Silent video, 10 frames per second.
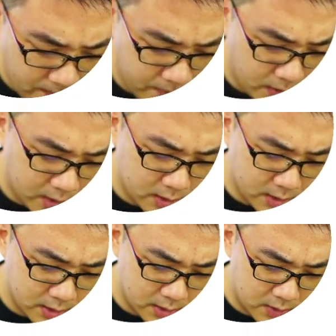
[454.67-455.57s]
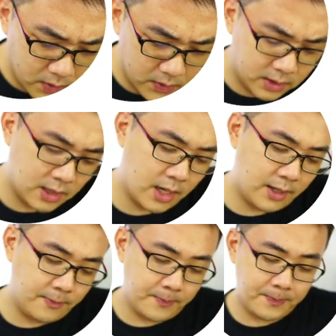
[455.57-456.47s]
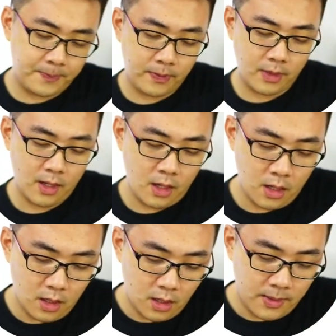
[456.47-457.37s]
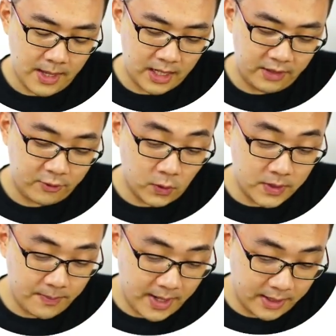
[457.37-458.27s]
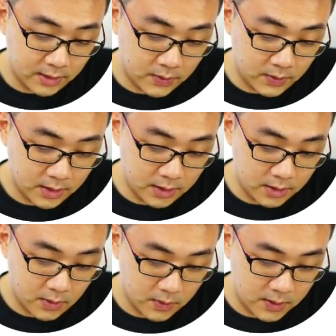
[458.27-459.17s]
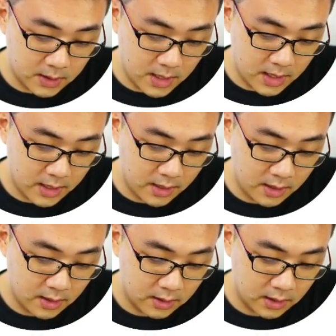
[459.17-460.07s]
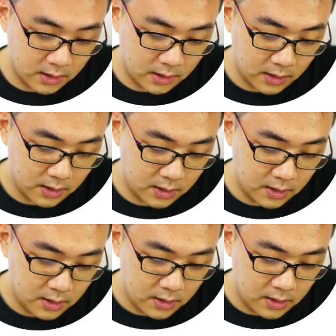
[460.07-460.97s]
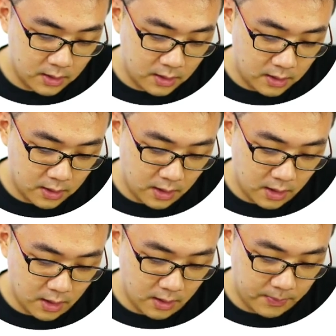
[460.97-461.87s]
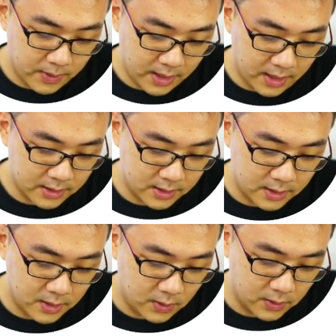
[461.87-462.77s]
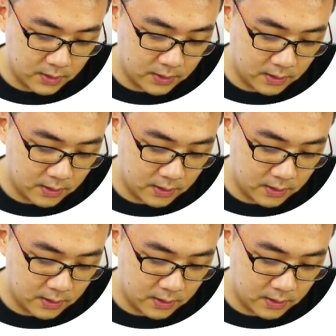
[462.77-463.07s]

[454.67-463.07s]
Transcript: Then this is cosine negative cosine pi. So this is cosine theta plus cos.